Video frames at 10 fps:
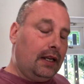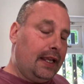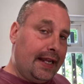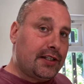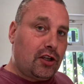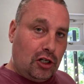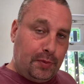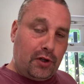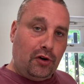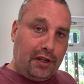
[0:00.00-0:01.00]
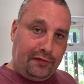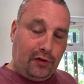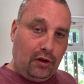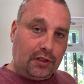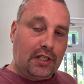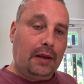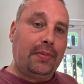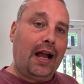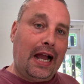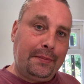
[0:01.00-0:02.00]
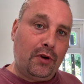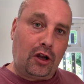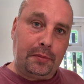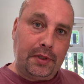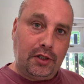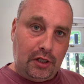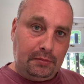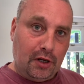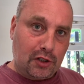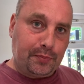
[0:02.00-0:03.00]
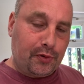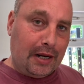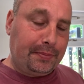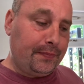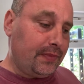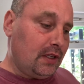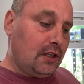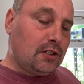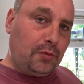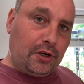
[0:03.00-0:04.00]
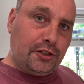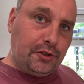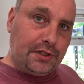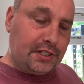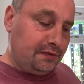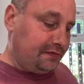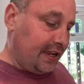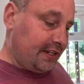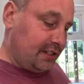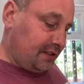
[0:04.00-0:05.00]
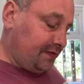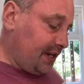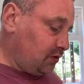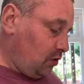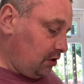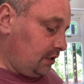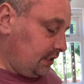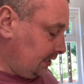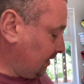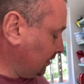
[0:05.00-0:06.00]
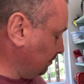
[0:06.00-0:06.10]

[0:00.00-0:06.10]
it's going to be cooking for a long time, but I'm not going to be doing much prep. So we're going to do this in phases. Phase 1, get the